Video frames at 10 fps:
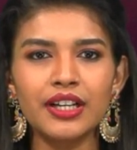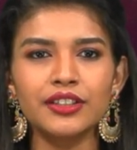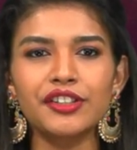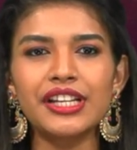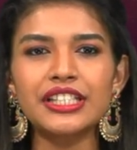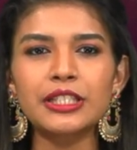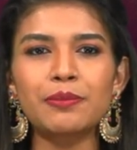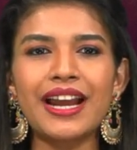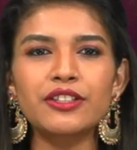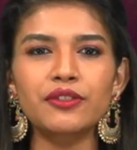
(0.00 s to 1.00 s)
The religious
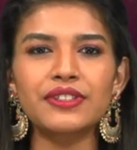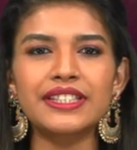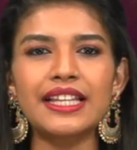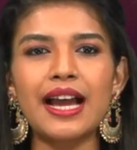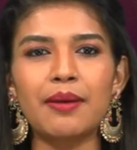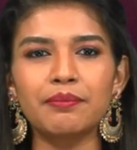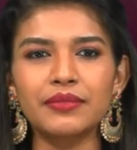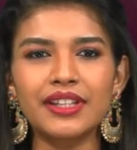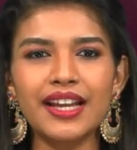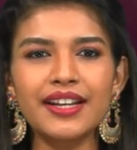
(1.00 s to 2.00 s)
blinds of Islam,
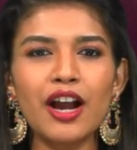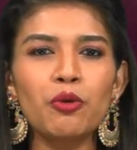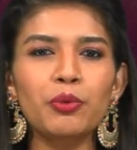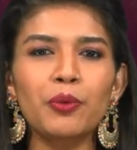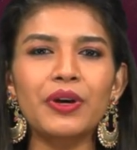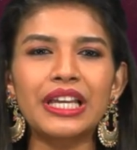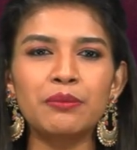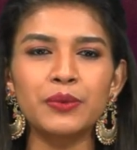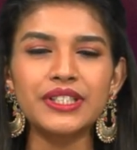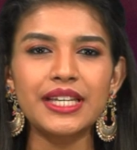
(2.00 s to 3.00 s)
they are now
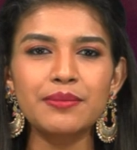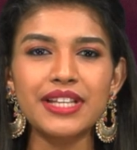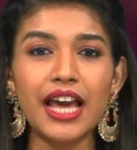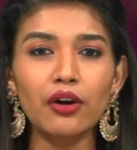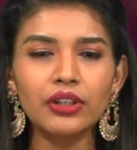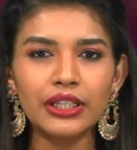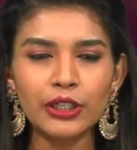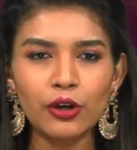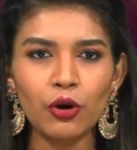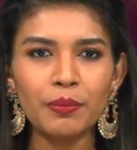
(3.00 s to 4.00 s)
provoking Muslims around the
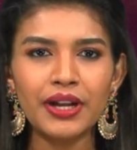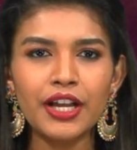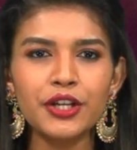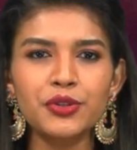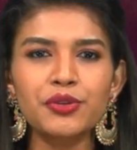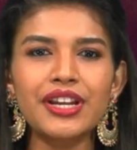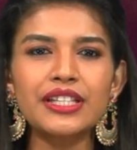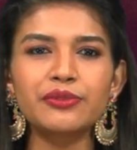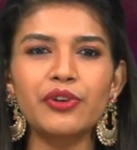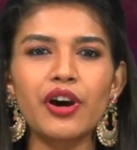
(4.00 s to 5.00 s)
globe to
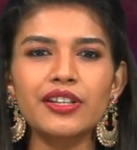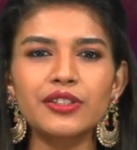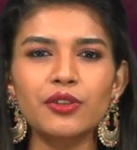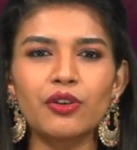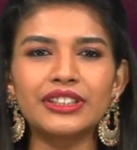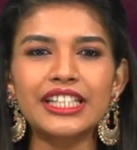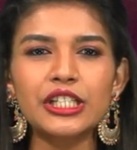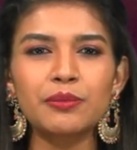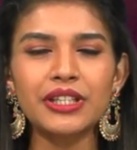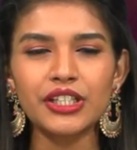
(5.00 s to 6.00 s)
raise voice on the
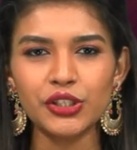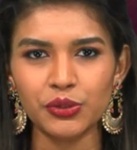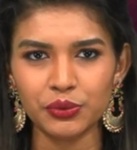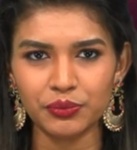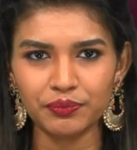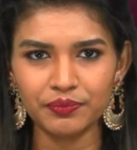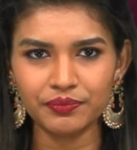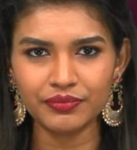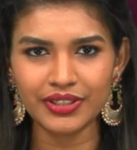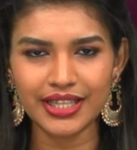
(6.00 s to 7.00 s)
Kashmir issue.
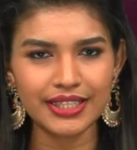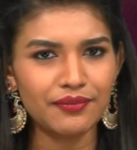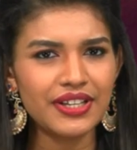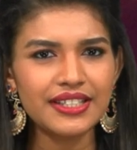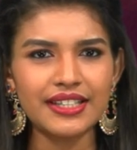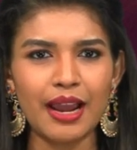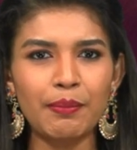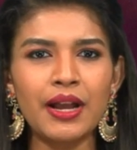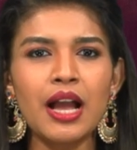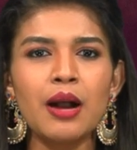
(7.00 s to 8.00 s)
As a first
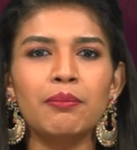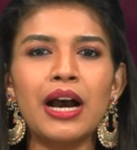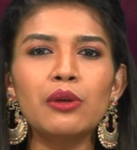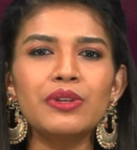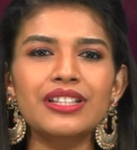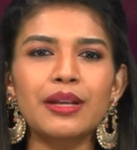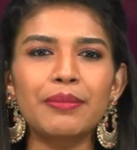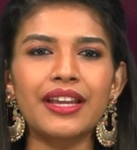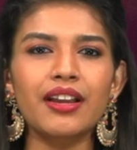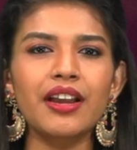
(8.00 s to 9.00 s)
step, Maulvis are
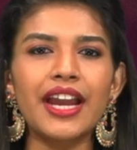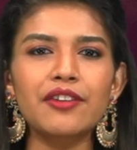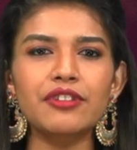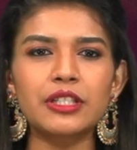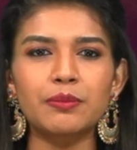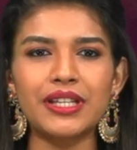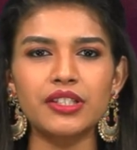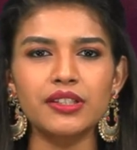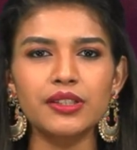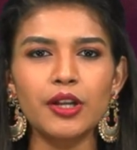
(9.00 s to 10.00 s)
making hatred
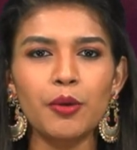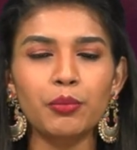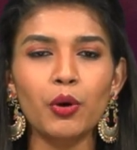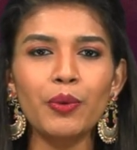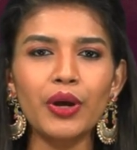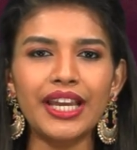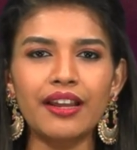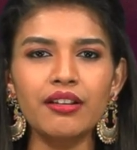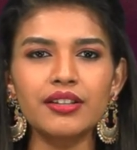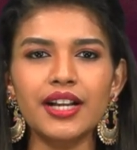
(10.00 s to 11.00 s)
speeches,
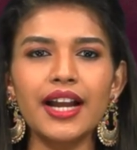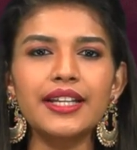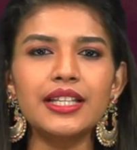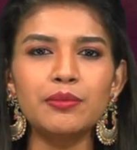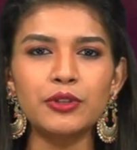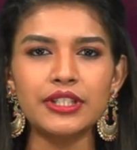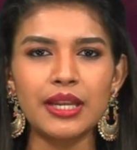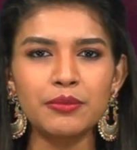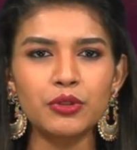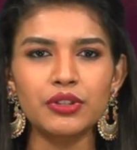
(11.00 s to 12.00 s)
provoking Qatar
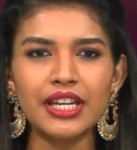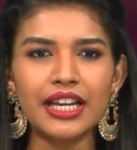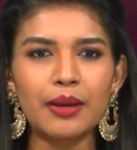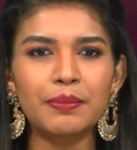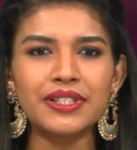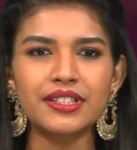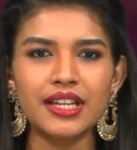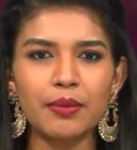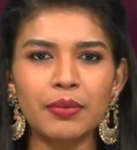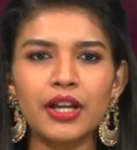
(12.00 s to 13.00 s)
Muslims to take up a
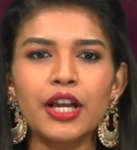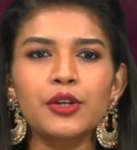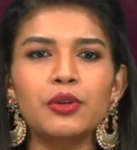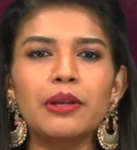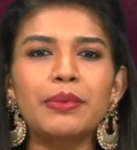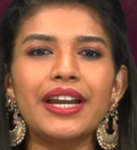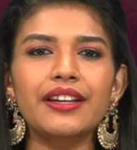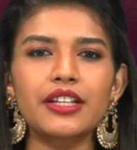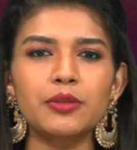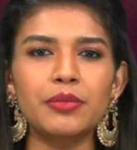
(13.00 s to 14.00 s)
step to
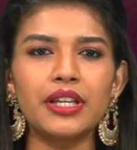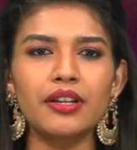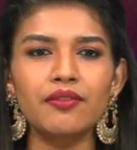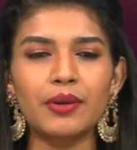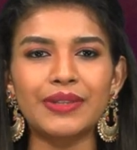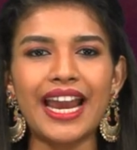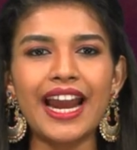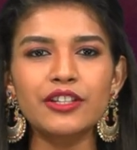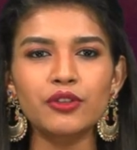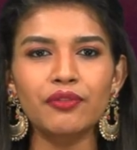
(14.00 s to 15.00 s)
liberate Kashmir from the
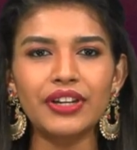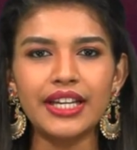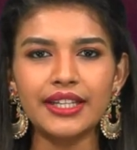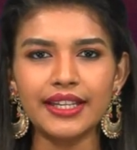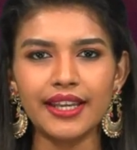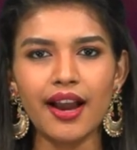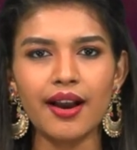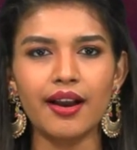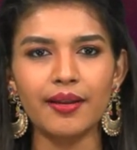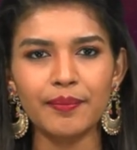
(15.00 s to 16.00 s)
hands of India.